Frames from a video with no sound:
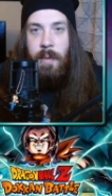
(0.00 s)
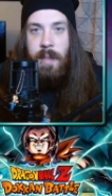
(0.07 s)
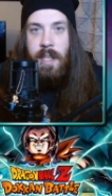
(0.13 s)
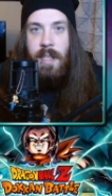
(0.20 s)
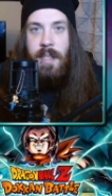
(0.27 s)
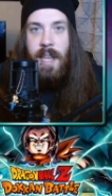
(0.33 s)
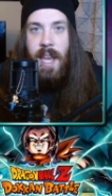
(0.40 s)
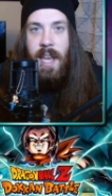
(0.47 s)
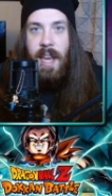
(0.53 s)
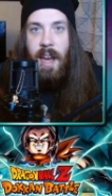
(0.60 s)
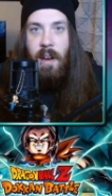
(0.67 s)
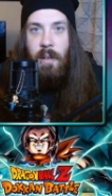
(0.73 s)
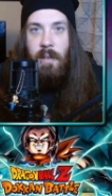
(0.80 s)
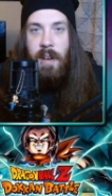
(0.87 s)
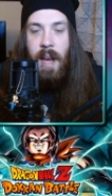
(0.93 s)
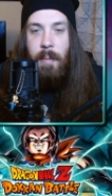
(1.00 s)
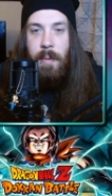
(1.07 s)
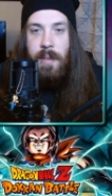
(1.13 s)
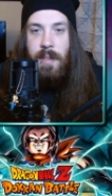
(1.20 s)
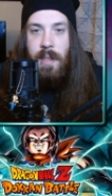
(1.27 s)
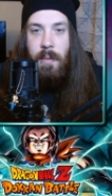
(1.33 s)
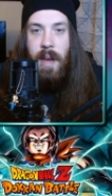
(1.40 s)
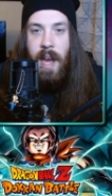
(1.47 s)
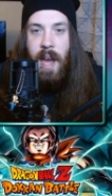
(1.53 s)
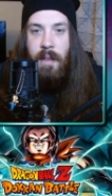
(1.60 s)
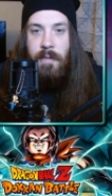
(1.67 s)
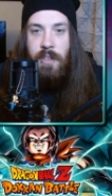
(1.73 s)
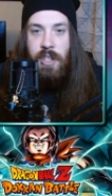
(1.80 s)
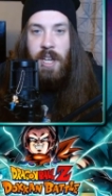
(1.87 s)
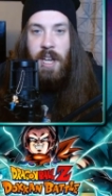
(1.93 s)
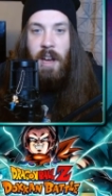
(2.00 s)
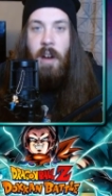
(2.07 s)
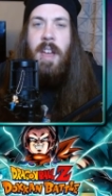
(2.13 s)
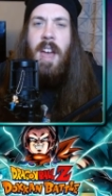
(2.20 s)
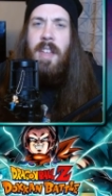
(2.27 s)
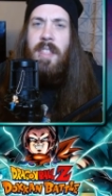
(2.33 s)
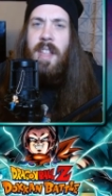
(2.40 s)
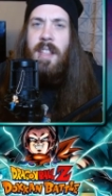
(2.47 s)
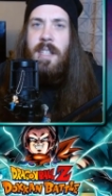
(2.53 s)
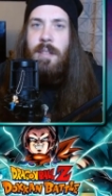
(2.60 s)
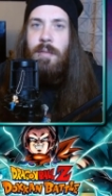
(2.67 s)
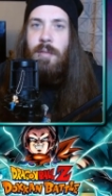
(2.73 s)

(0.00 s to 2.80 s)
we did take out Nappa, so we're at Vegeta. Oh yeah, I think this